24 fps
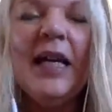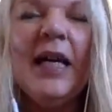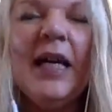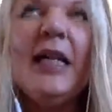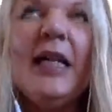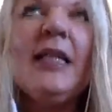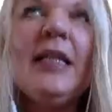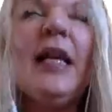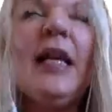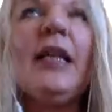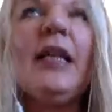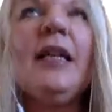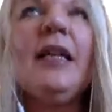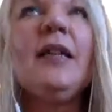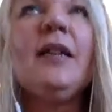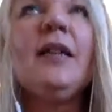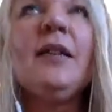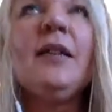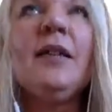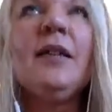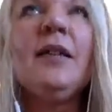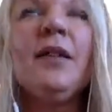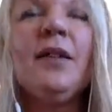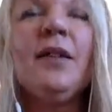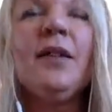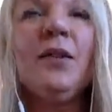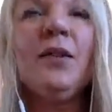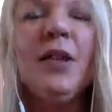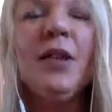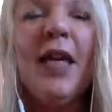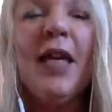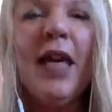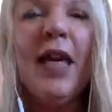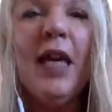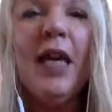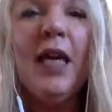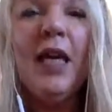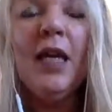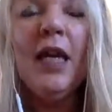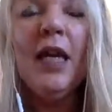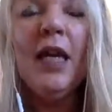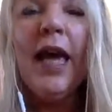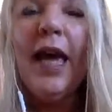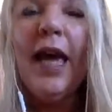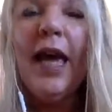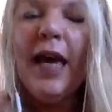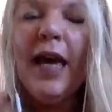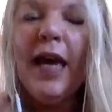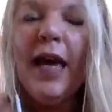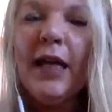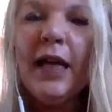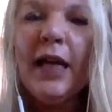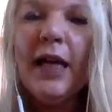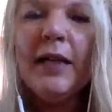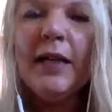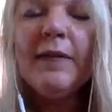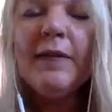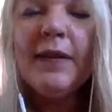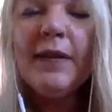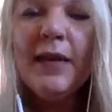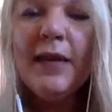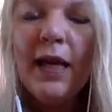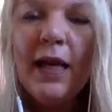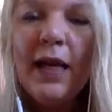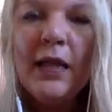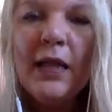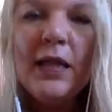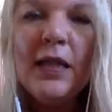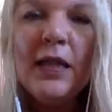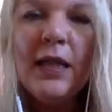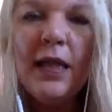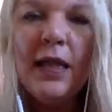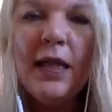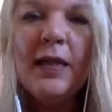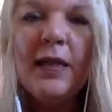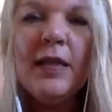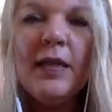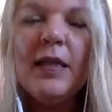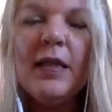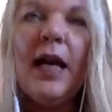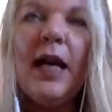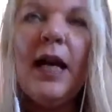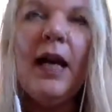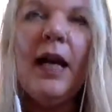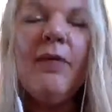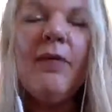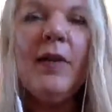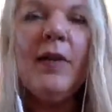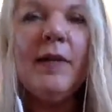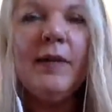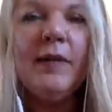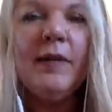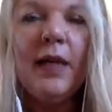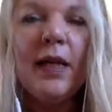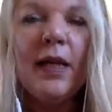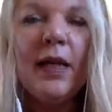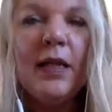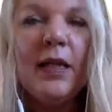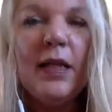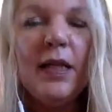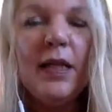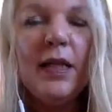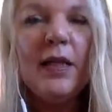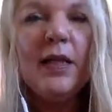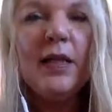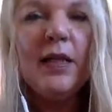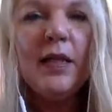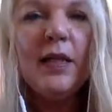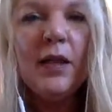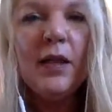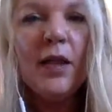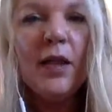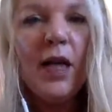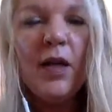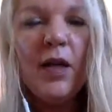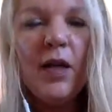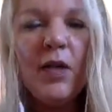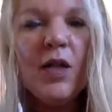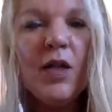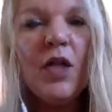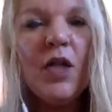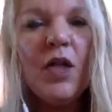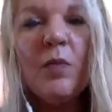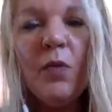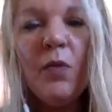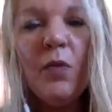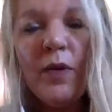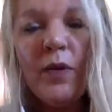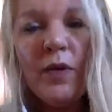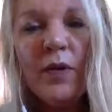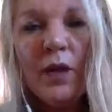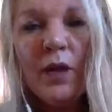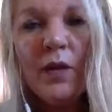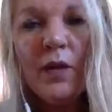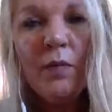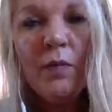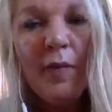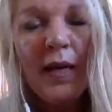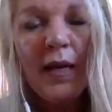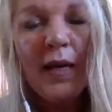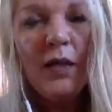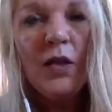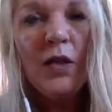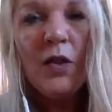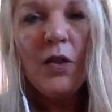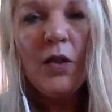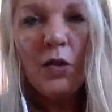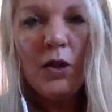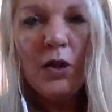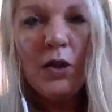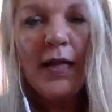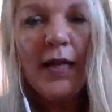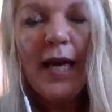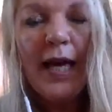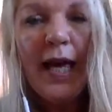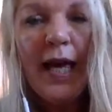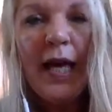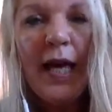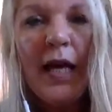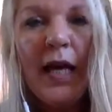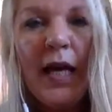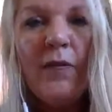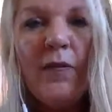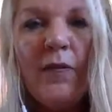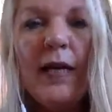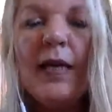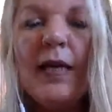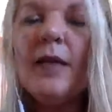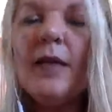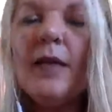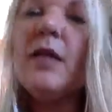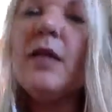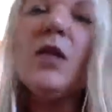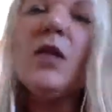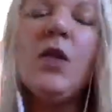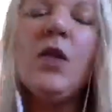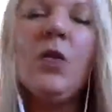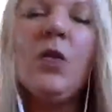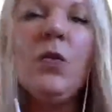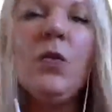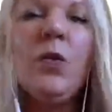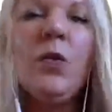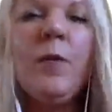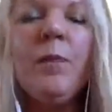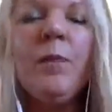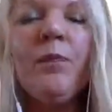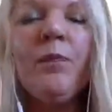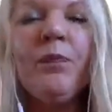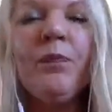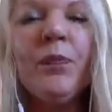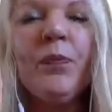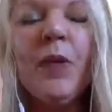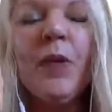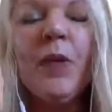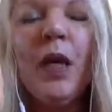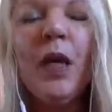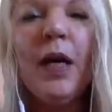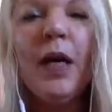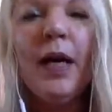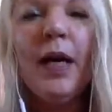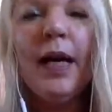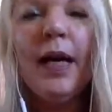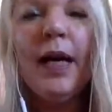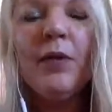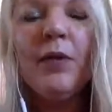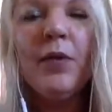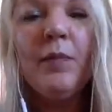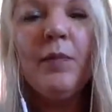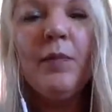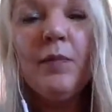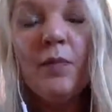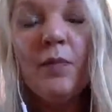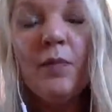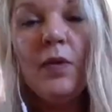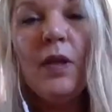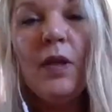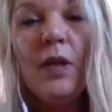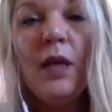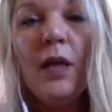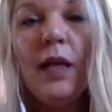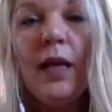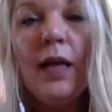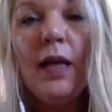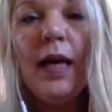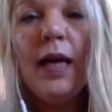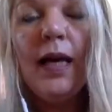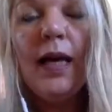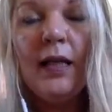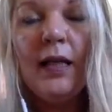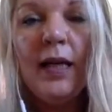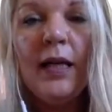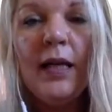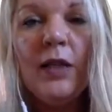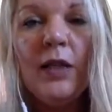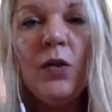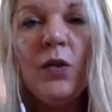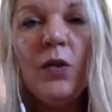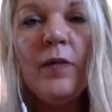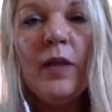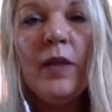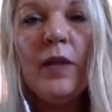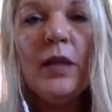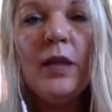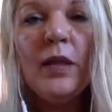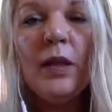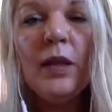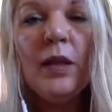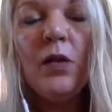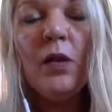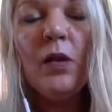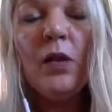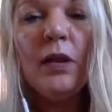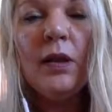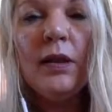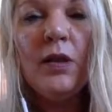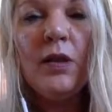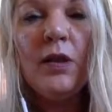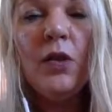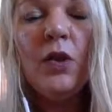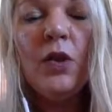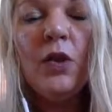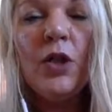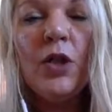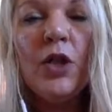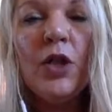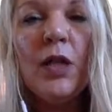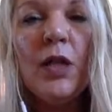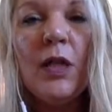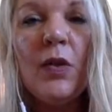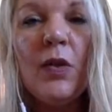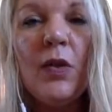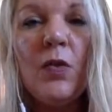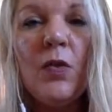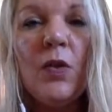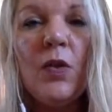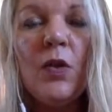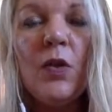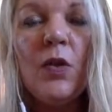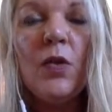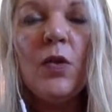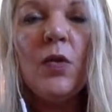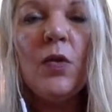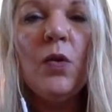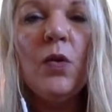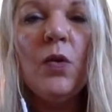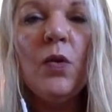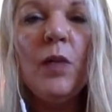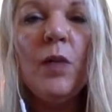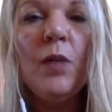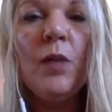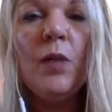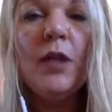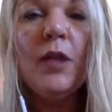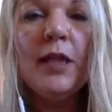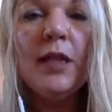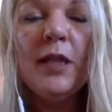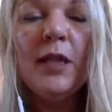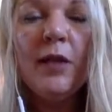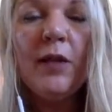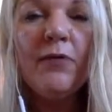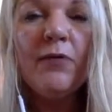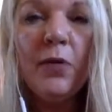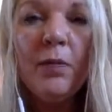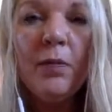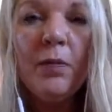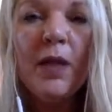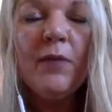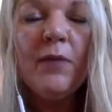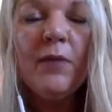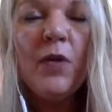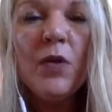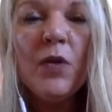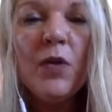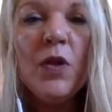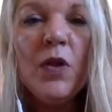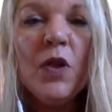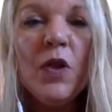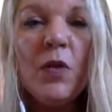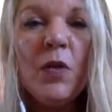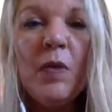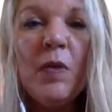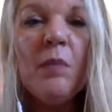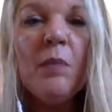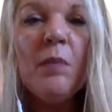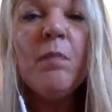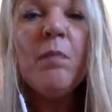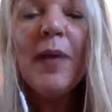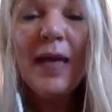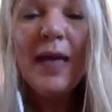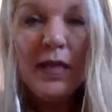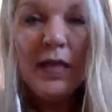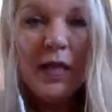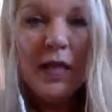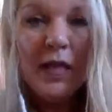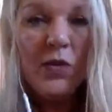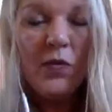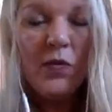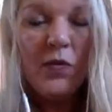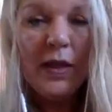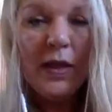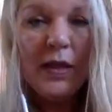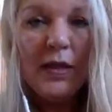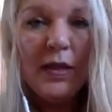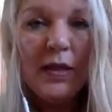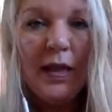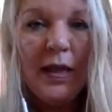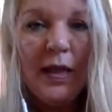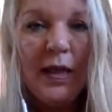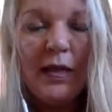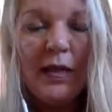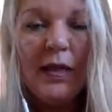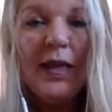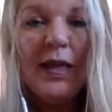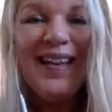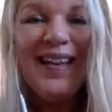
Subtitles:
It's like, okay, and I think that is the courage most men don't have, is to. I know that Nicole Dedon, she used to talk about that a woman wants to be penetrated.